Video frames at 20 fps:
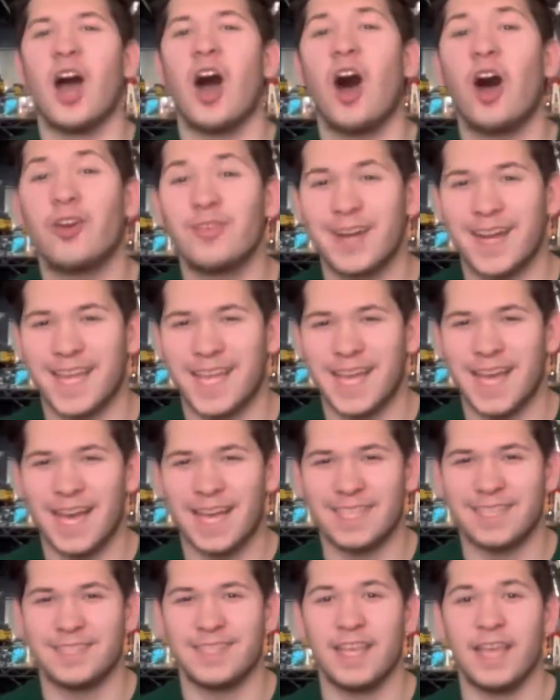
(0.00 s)
Alright
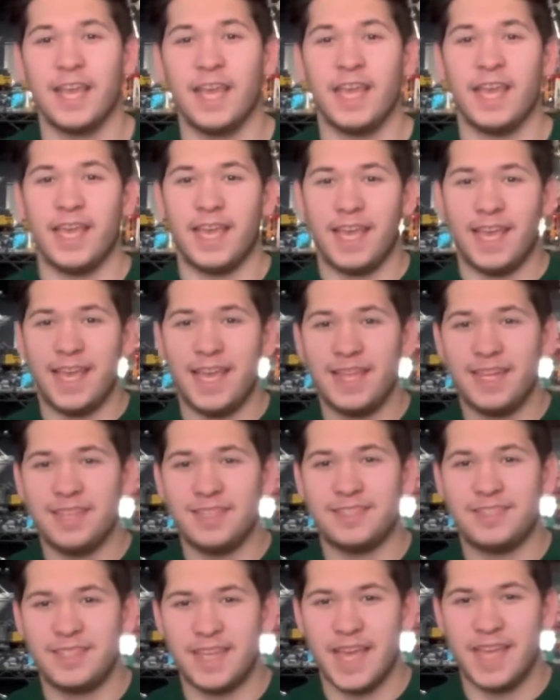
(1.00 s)
guys, it
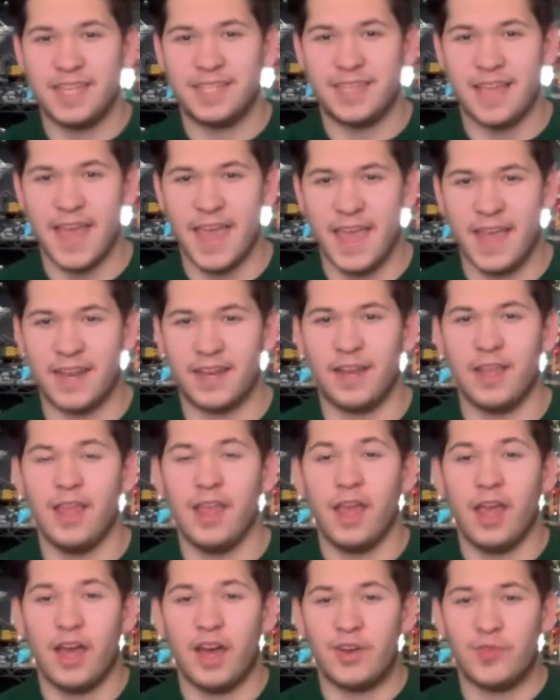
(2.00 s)
is day 10
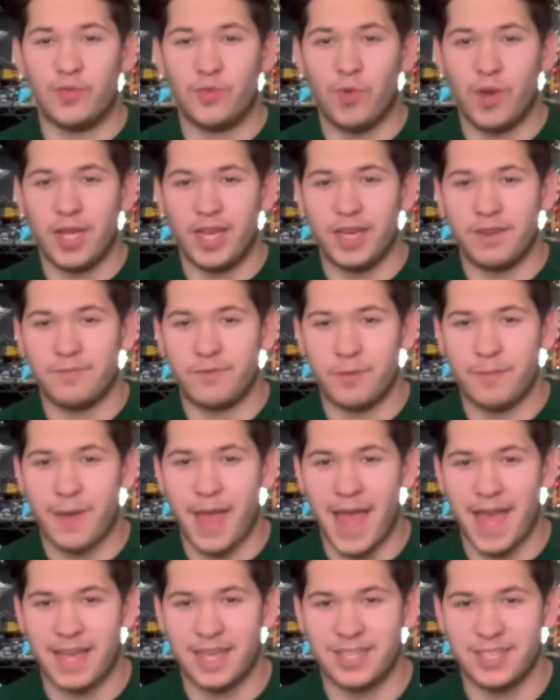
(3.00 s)
of waiting for
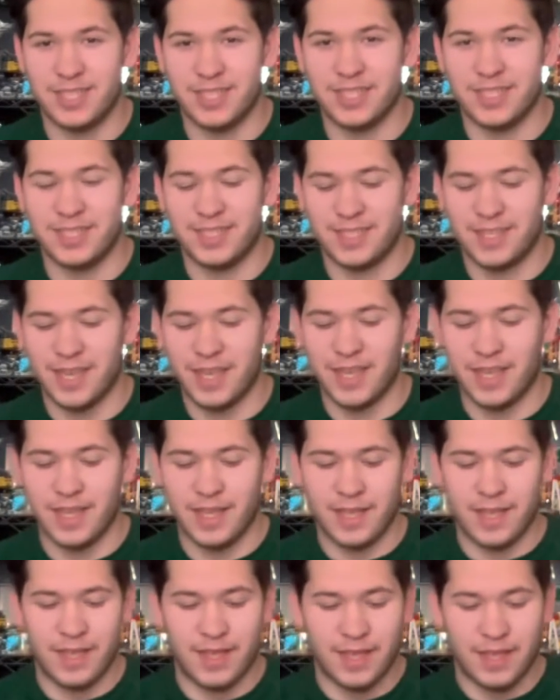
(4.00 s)
packages.
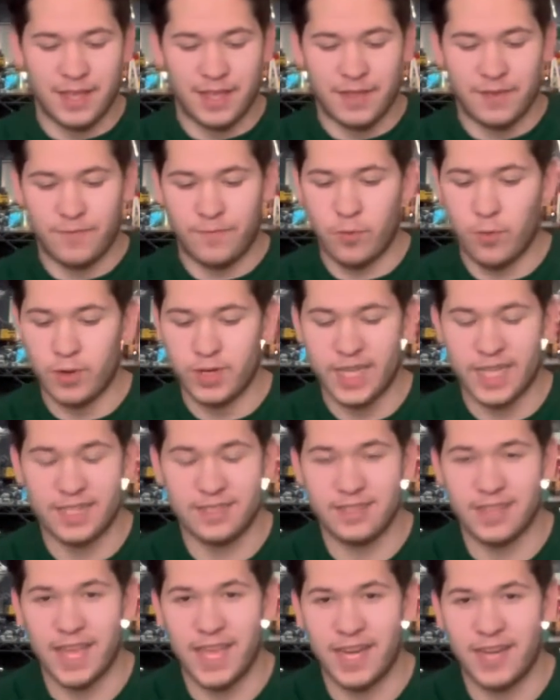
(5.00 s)
Four
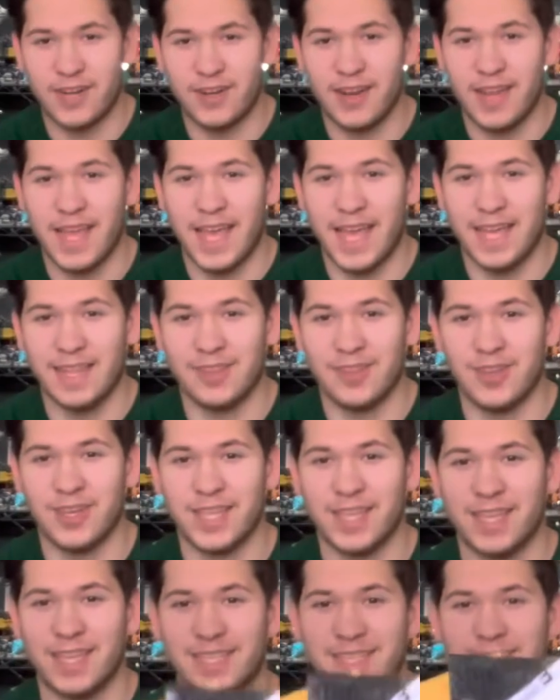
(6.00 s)
days later, and look
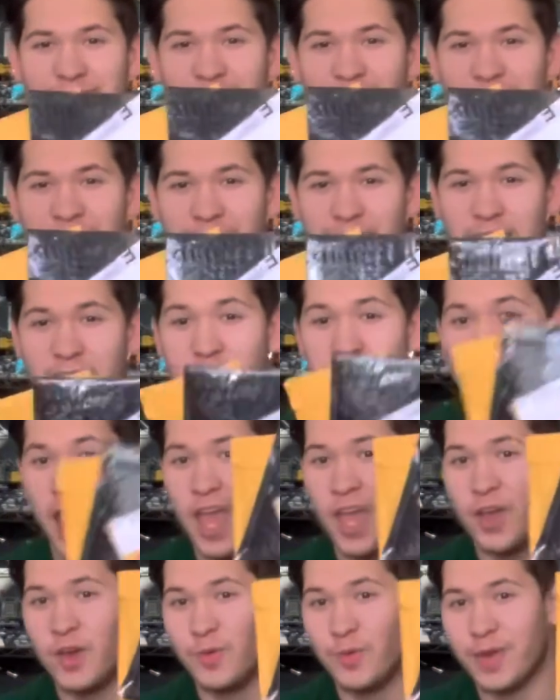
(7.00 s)
at this.
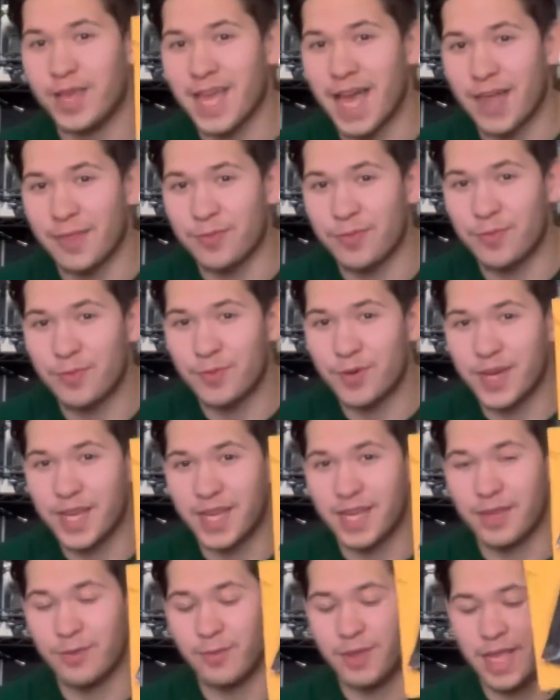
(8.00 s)
We got
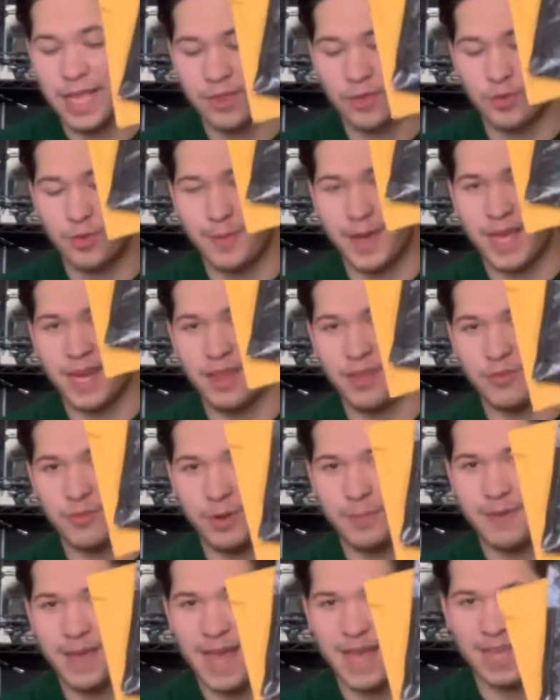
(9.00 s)
three, we got the remaining
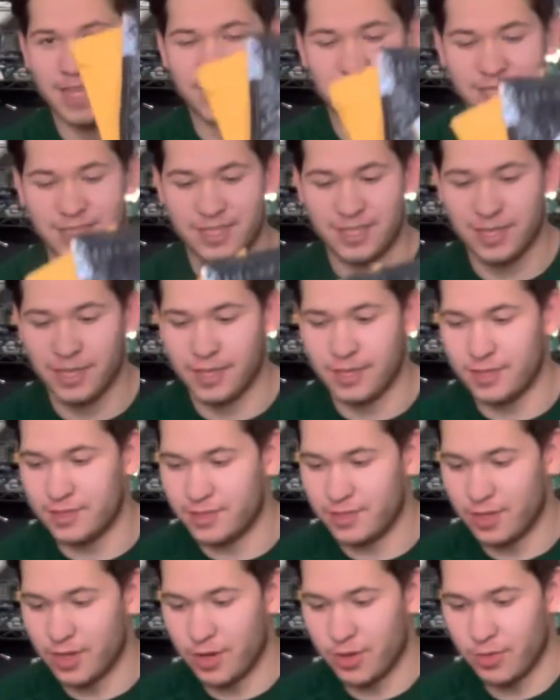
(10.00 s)
three packages.
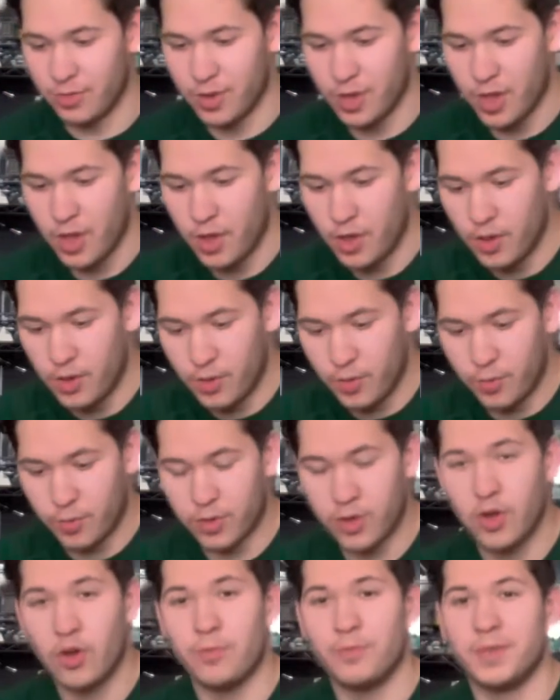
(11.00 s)
So,
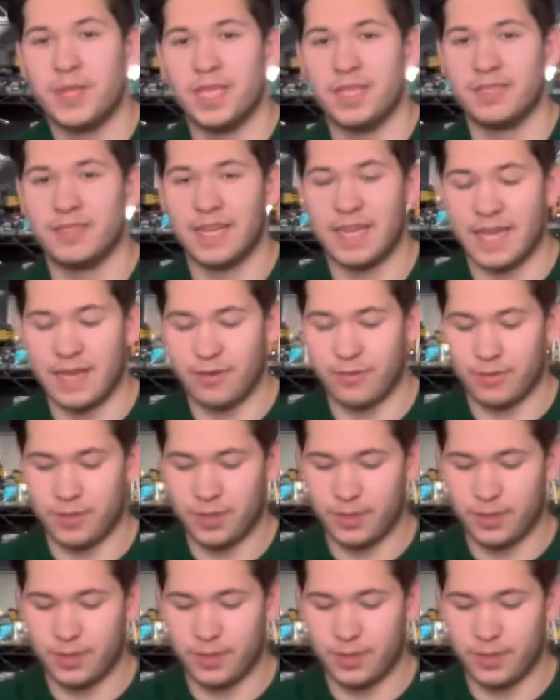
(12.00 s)
we're gonna open these now.